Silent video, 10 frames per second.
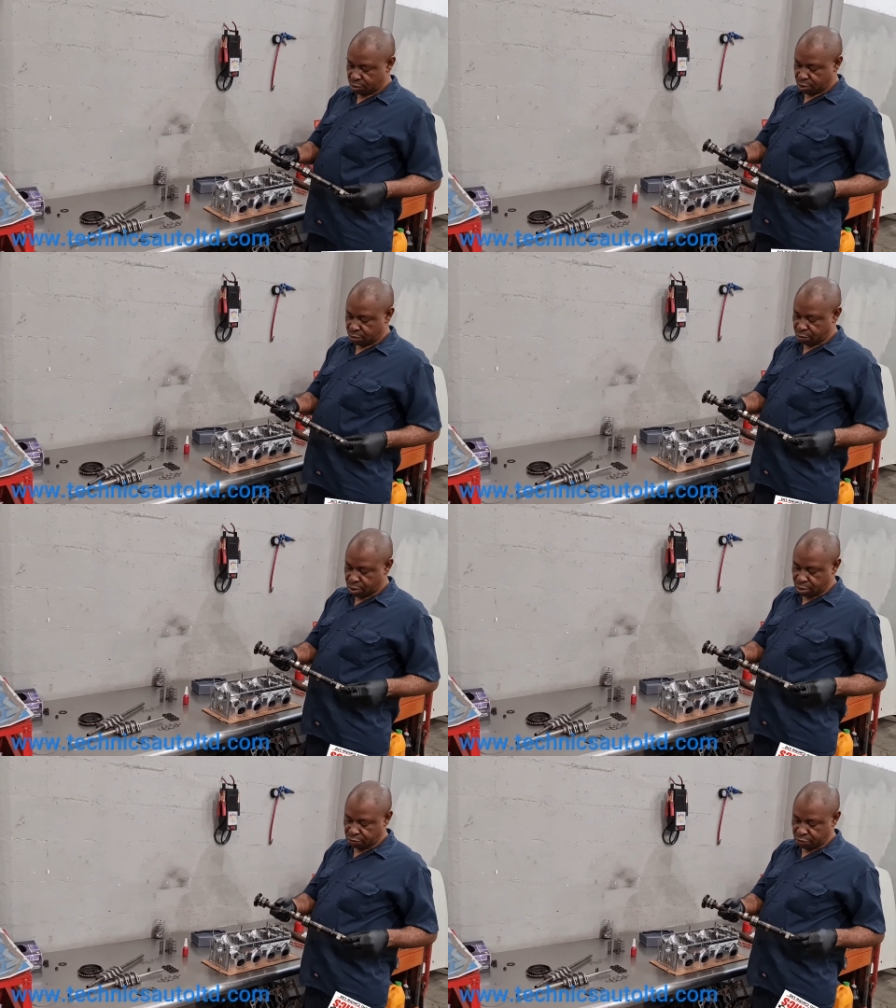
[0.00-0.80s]
And we
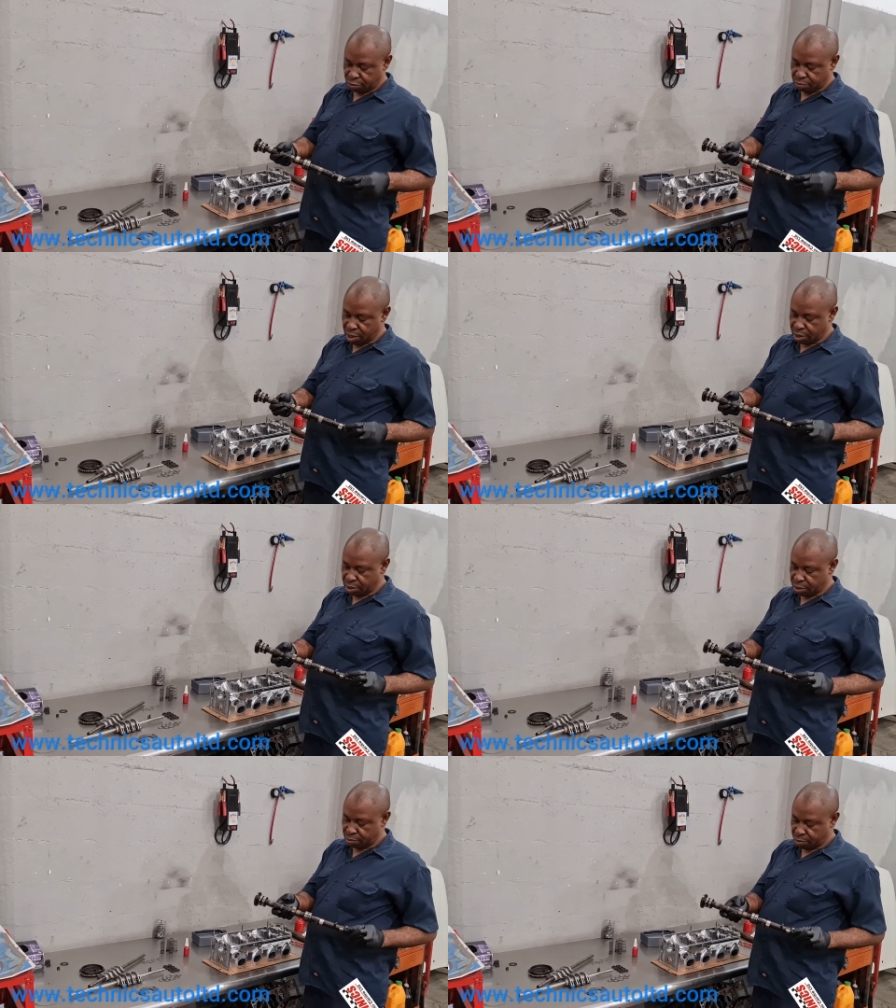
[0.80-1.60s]
also mic
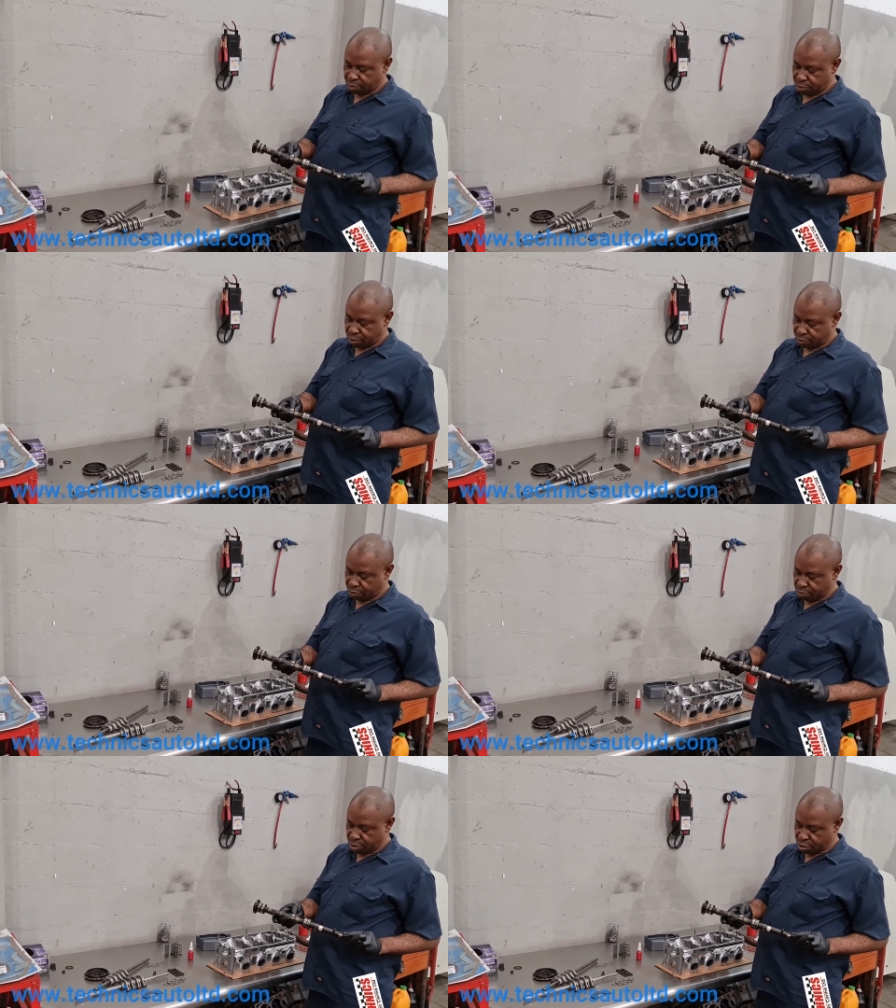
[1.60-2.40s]
them
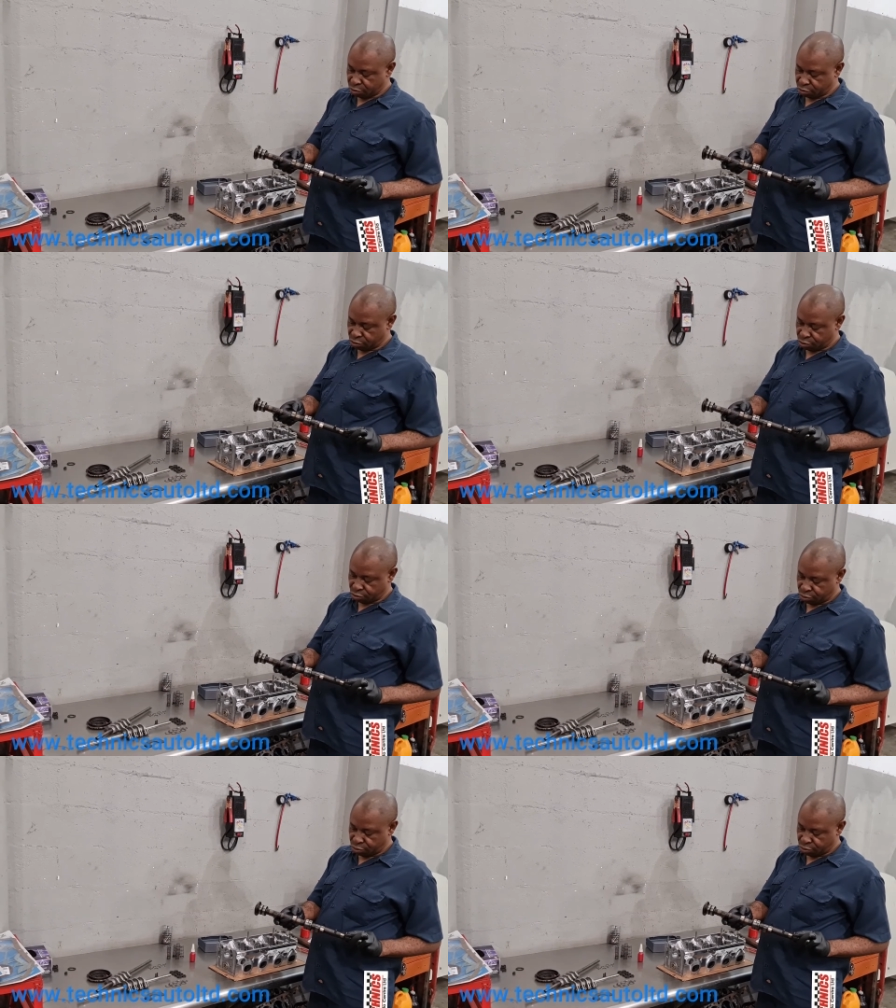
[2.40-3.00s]
to make sure